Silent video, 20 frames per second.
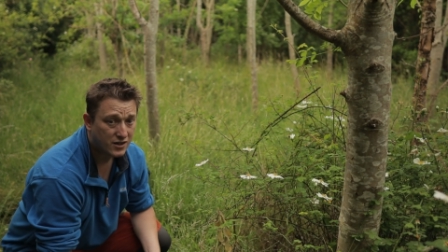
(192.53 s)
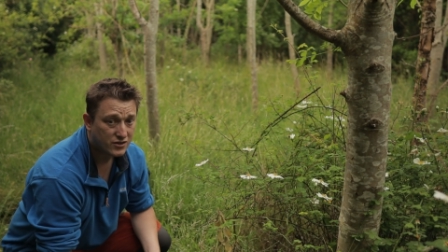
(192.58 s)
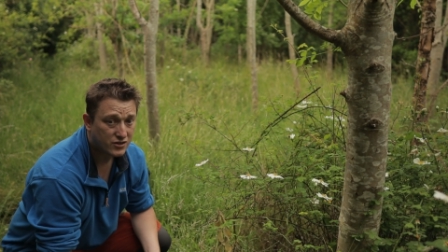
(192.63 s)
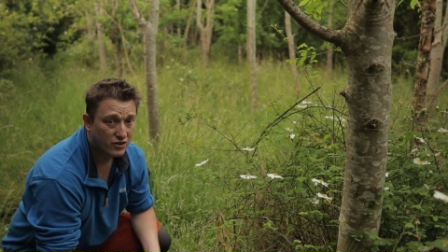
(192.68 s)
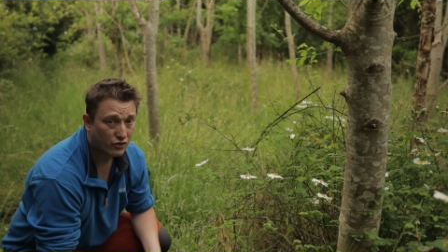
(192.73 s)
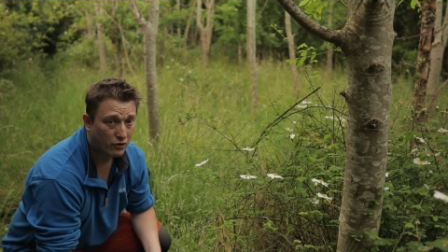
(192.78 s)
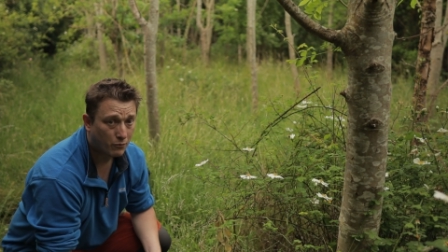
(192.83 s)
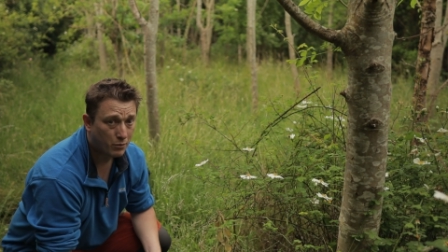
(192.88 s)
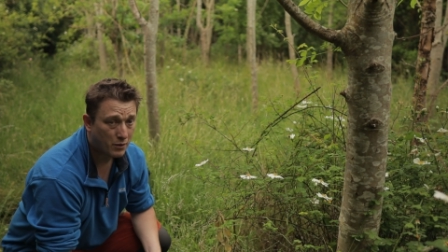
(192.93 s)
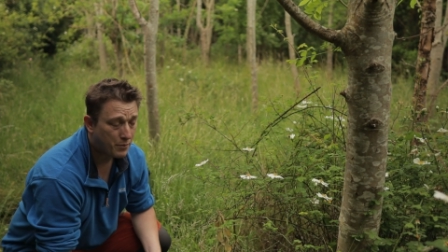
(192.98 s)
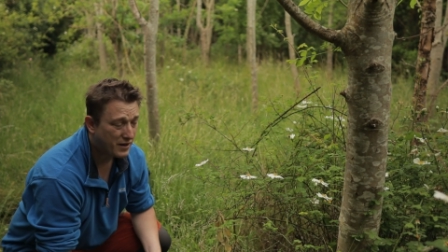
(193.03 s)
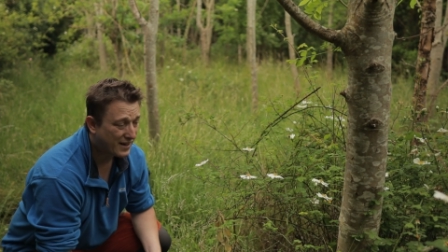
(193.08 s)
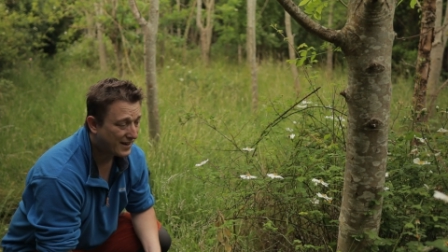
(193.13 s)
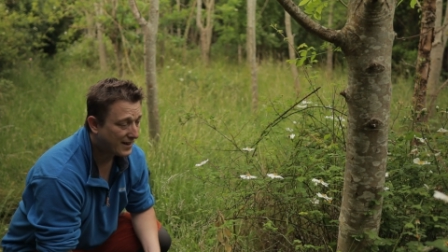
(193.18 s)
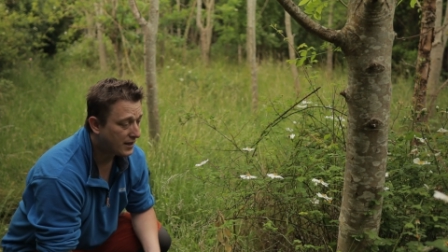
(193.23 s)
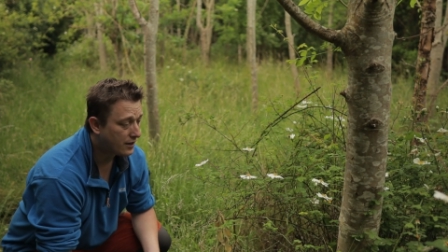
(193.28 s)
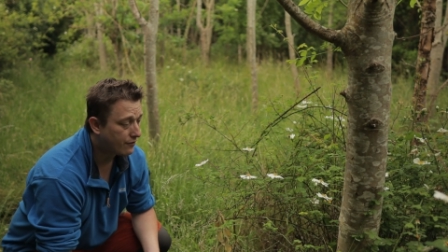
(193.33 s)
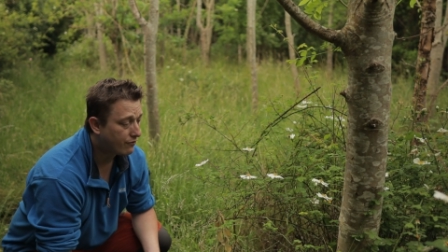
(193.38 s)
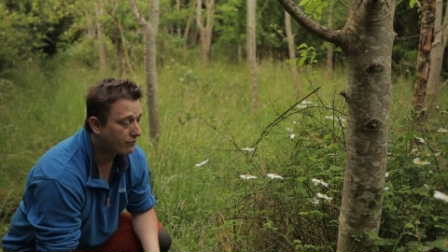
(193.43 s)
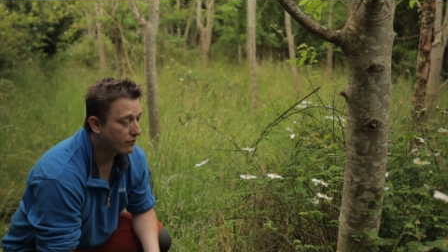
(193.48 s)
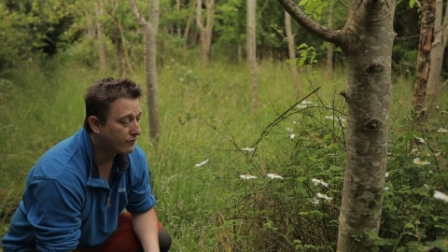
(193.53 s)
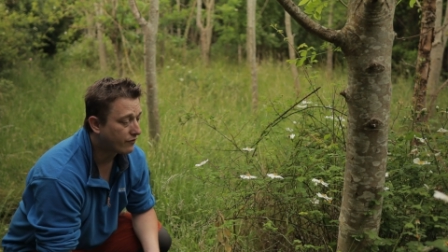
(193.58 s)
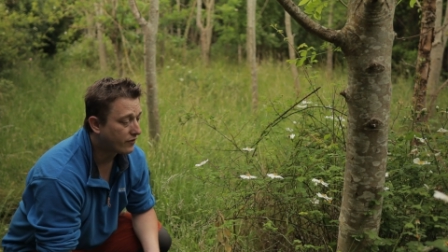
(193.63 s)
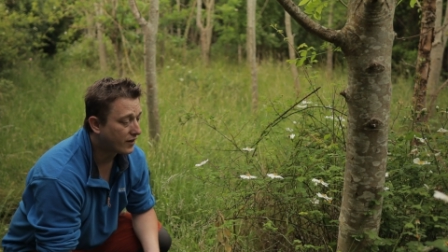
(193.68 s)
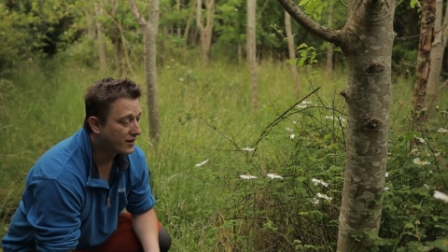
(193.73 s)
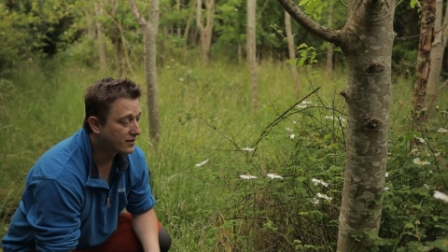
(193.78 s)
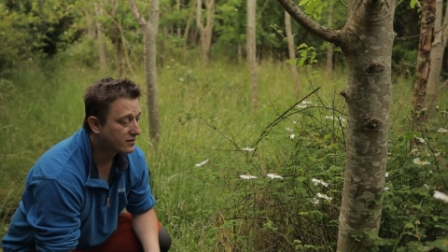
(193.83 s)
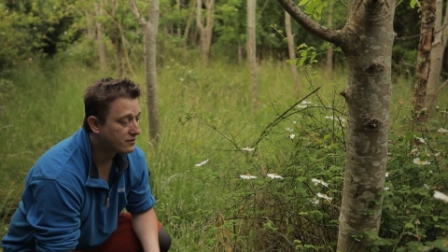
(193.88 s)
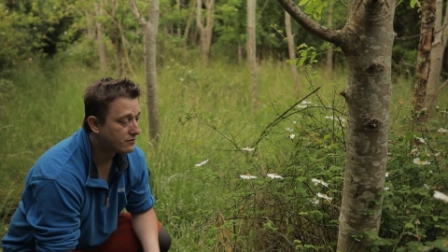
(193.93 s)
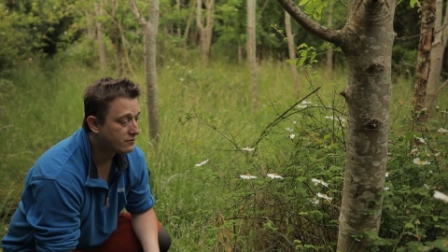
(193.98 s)
so I've got to be a bit careful of
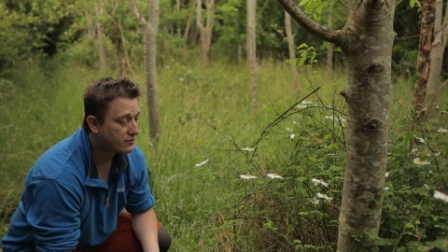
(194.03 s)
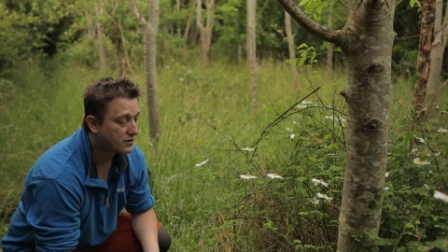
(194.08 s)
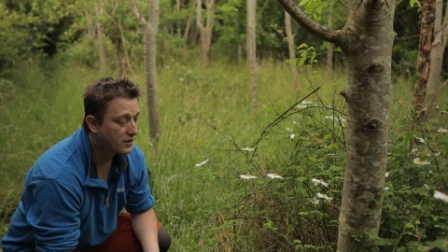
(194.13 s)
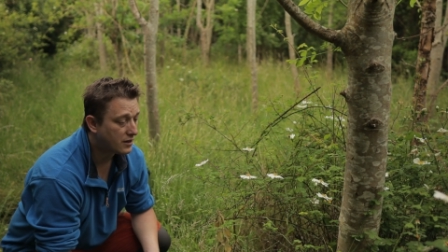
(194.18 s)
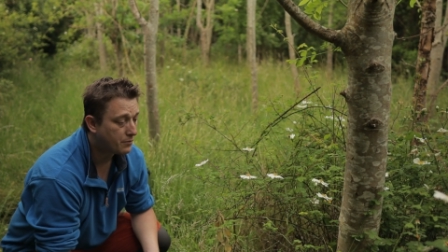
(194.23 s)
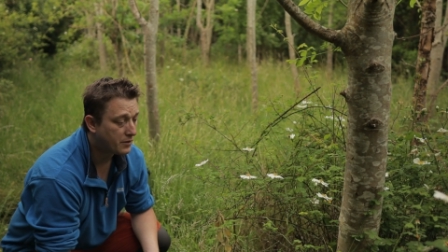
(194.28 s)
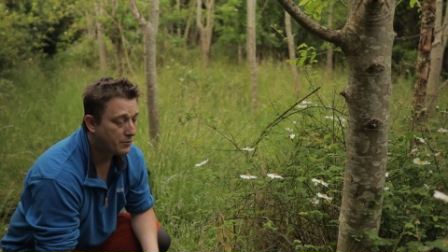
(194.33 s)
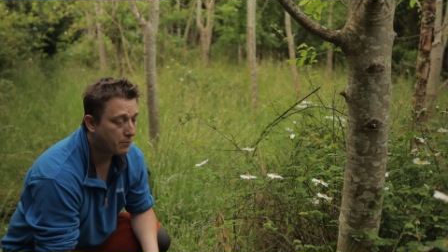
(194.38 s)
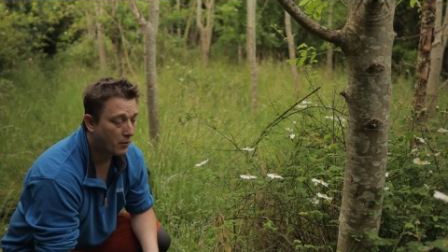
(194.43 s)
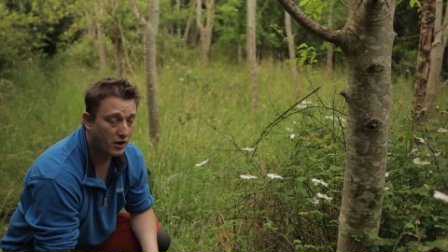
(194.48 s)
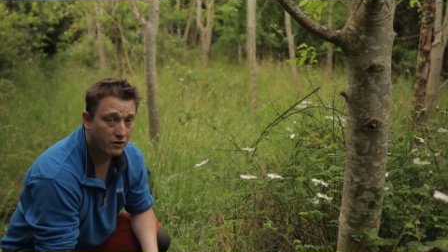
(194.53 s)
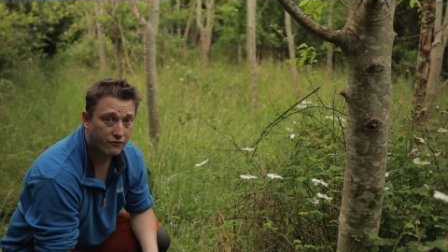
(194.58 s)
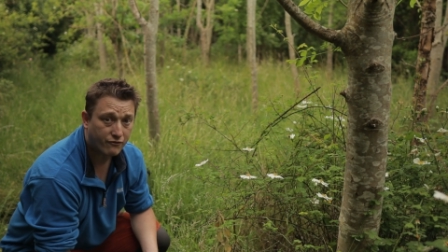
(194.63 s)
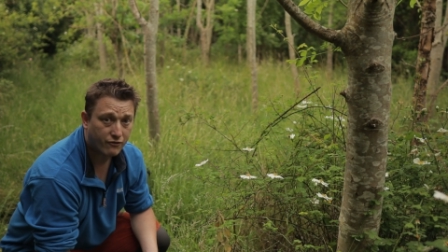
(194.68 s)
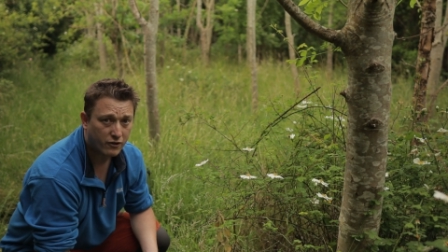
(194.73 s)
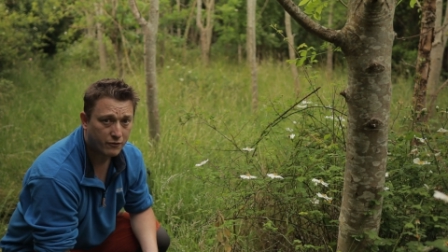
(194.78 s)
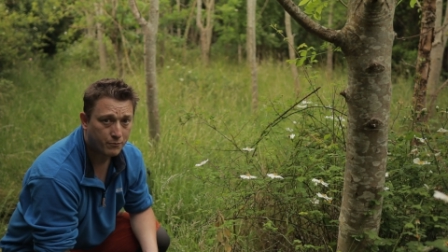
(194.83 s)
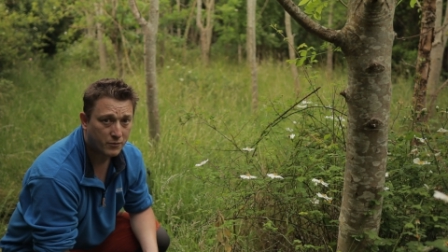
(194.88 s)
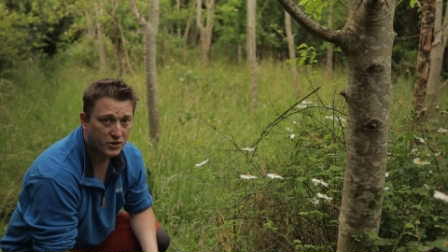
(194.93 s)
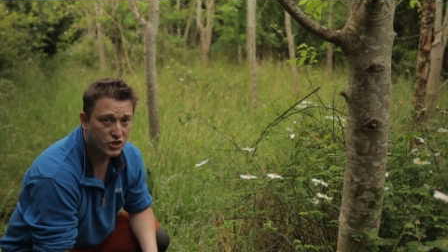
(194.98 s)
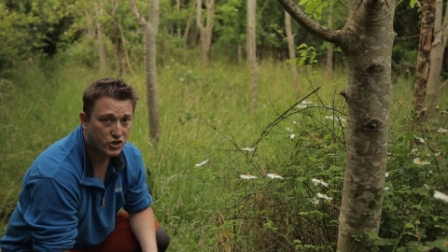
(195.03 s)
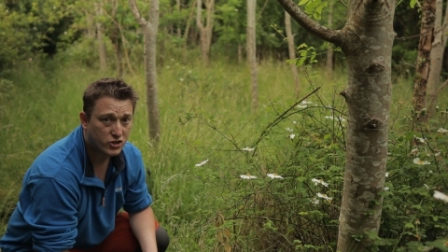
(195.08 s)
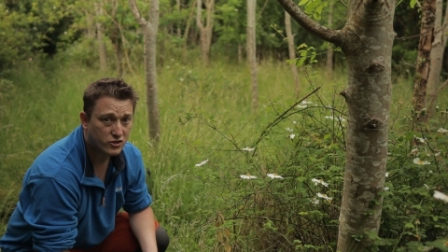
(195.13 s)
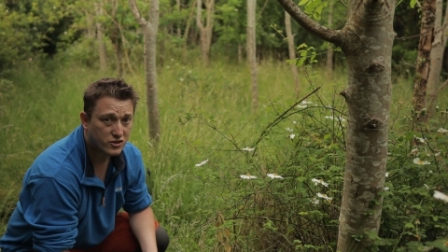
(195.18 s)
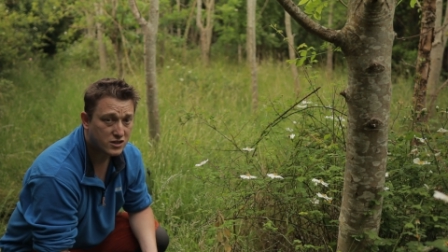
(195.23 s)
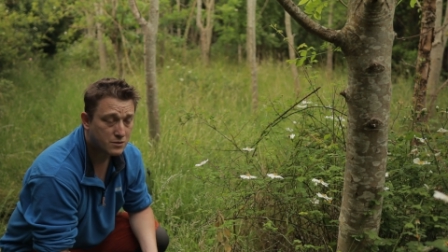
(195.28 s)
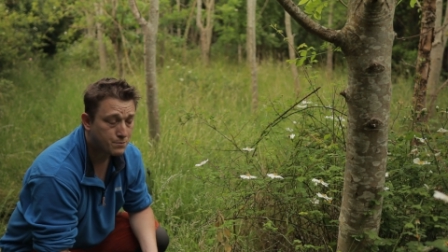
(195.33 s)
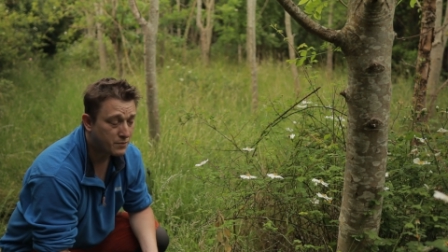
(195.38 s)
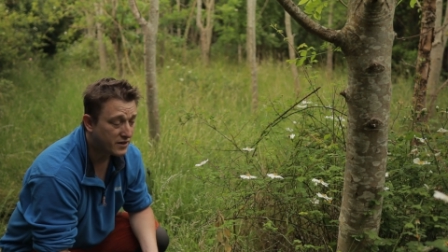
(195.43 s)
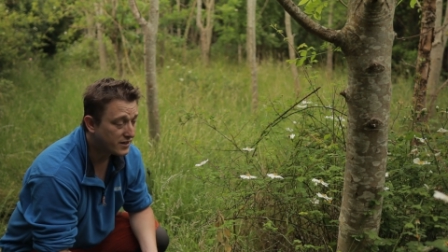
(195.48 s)
that and be mindful of my
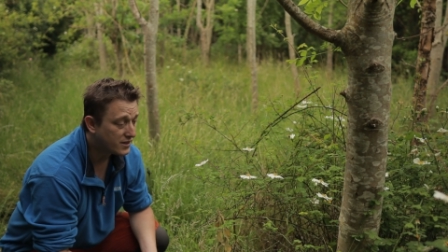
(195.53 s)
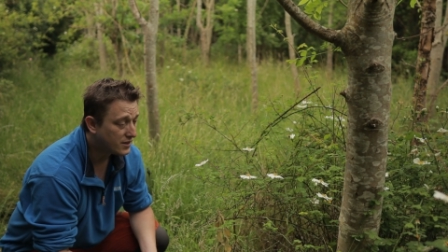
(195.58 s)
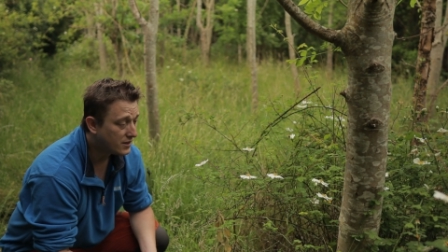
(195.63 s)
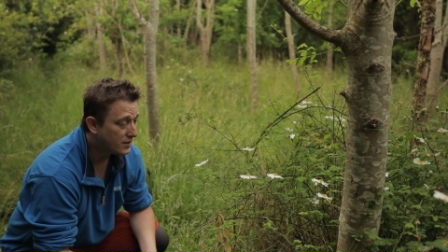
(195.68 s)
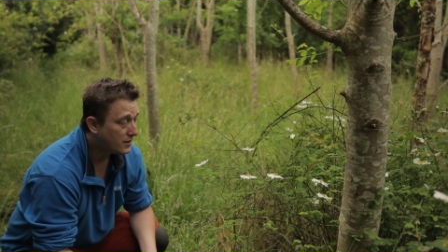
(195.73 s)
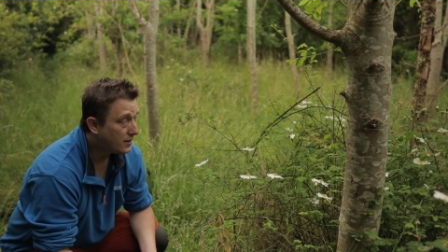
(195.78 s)
shutter speed.